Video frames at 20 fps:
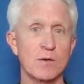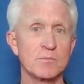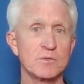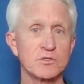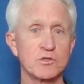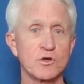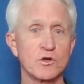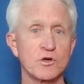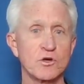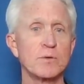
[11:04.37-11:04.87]

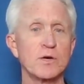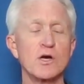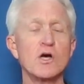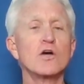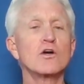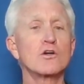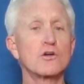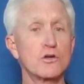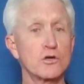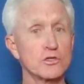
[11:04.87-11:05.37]
carbidopa,
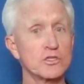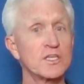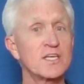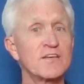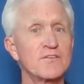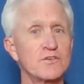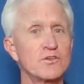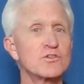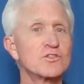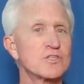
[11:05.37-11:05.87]

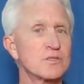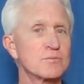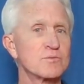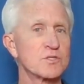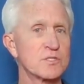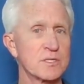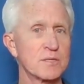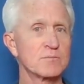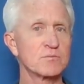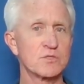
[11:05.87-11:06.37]
could give you
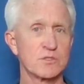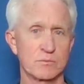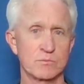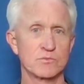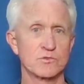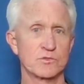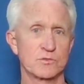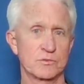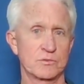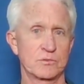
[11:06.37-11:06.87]
some
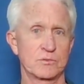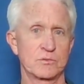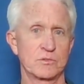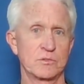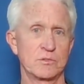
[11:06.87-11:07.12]
symptoms.